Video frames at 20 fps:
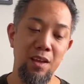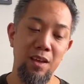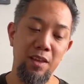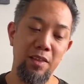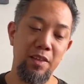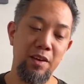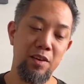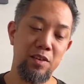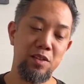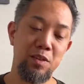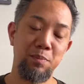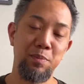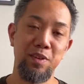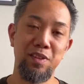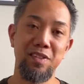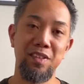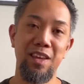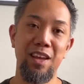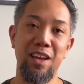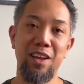There's a
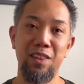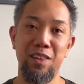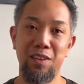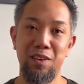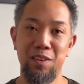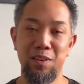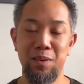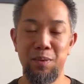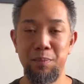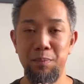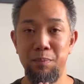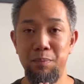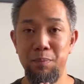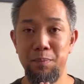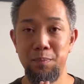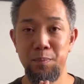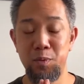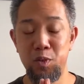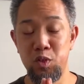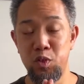particular
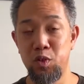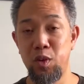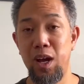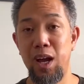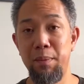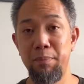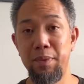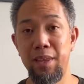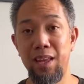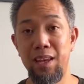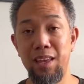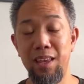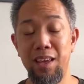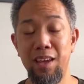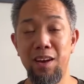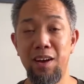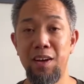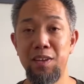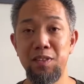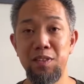strap that he
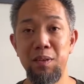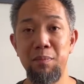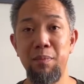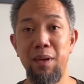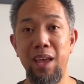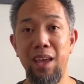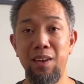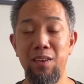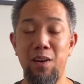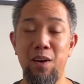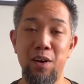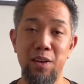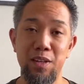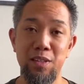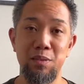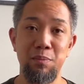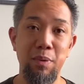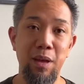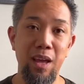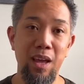custom made on
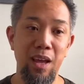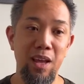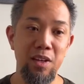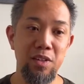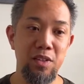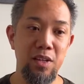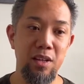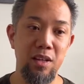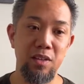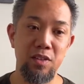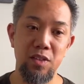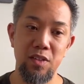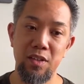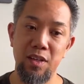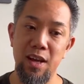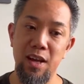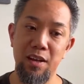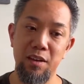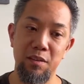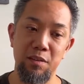his page, and it just
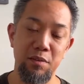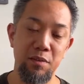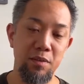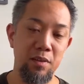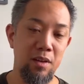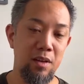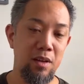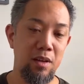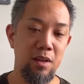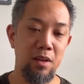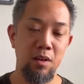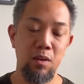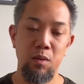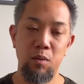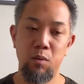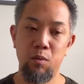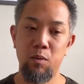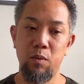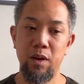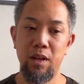kind of
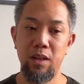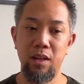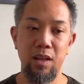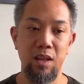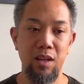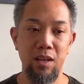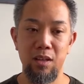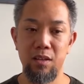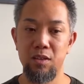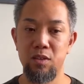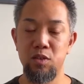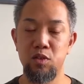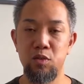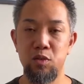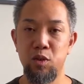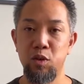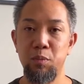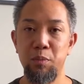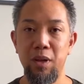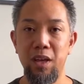really
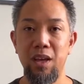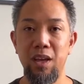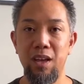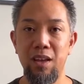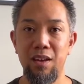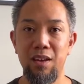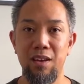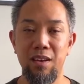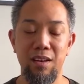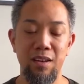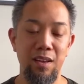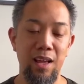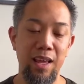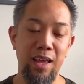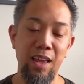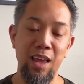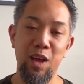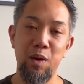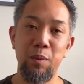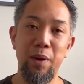drew me in. I
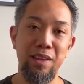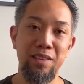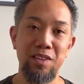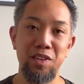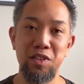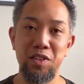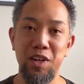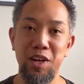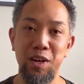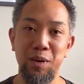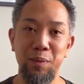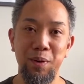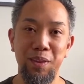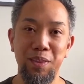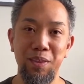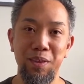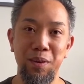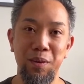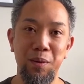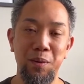can't wait to share it
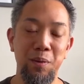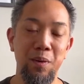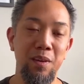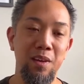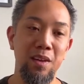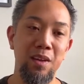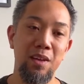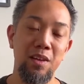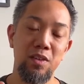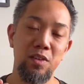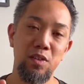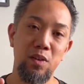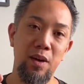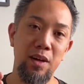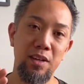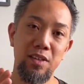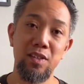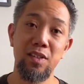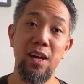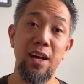with you. So I
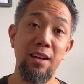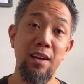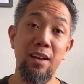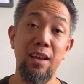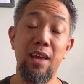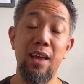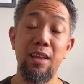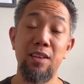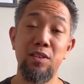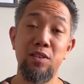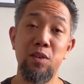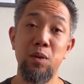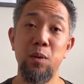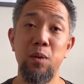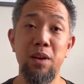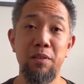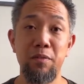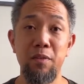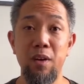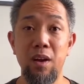decided to get two
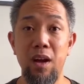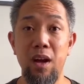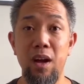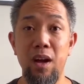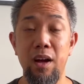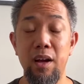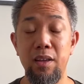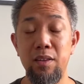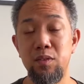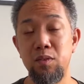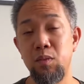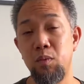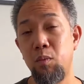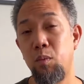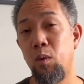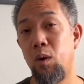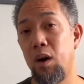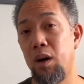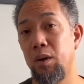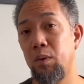different kinds.
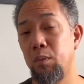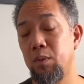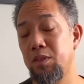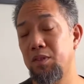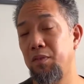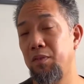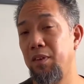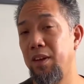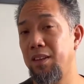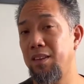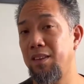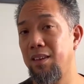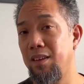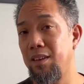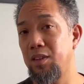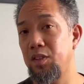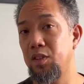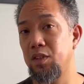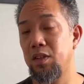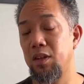One was
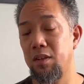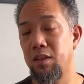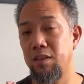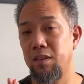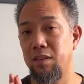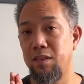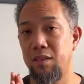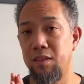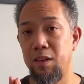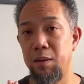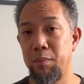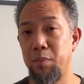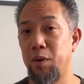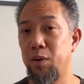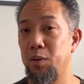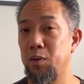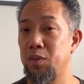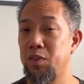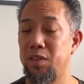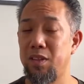vintage,
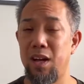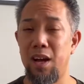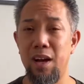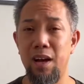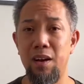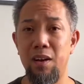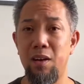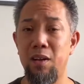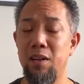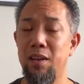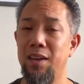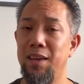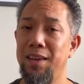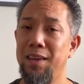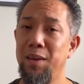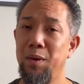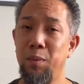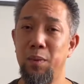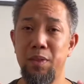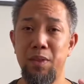typical style
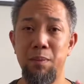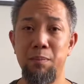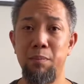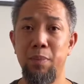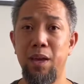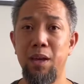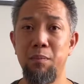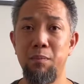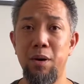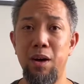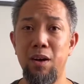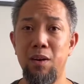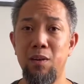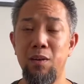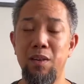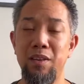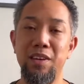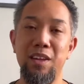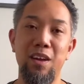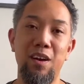with the big
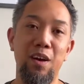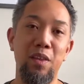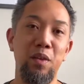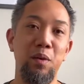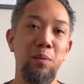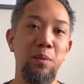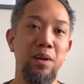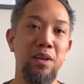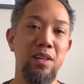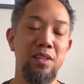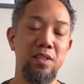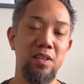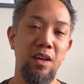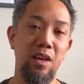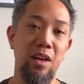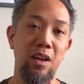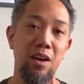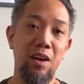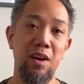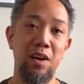buckle, and the other one is
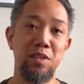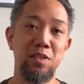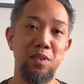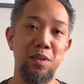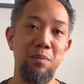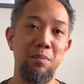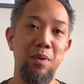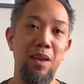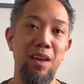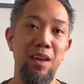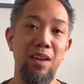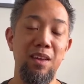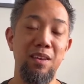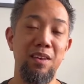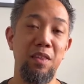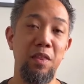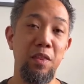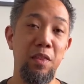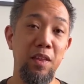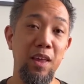a custom-made
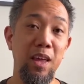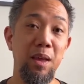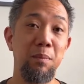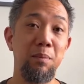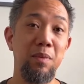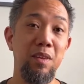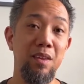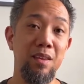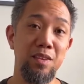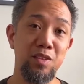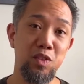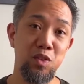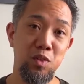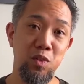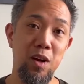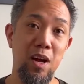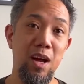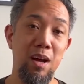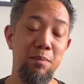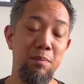themed
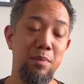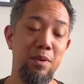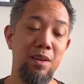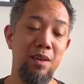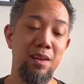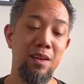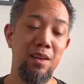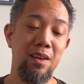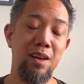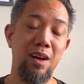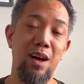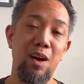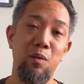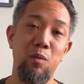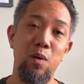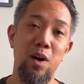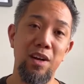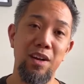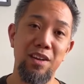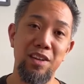strap. I
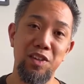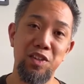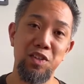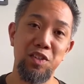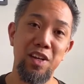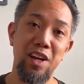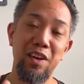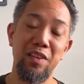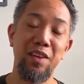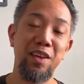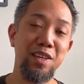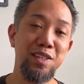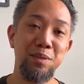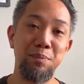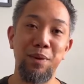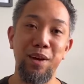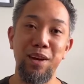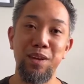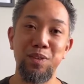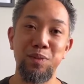wanted to share the
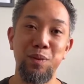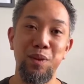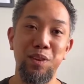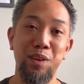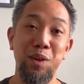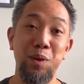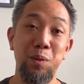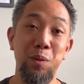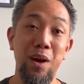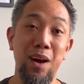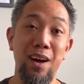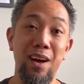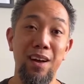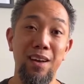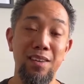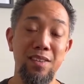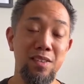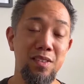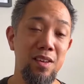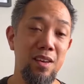experience with you
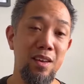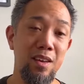guys.